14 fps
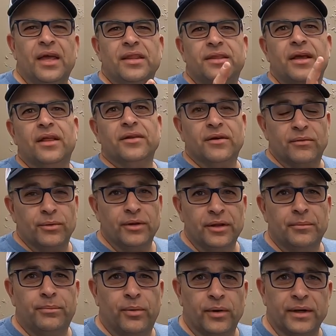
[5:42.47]
The other real
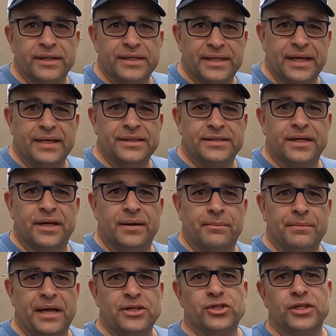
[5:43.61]
important thing to
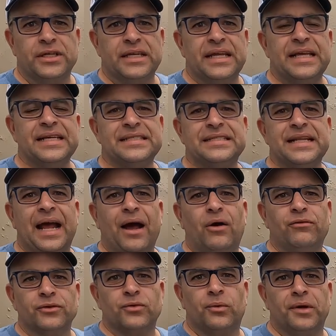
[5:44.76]
mention is now
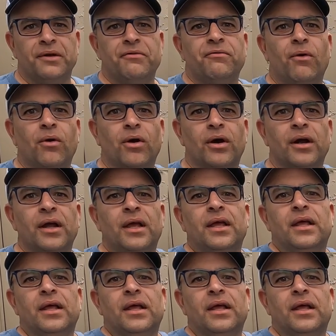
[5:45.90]
for 24,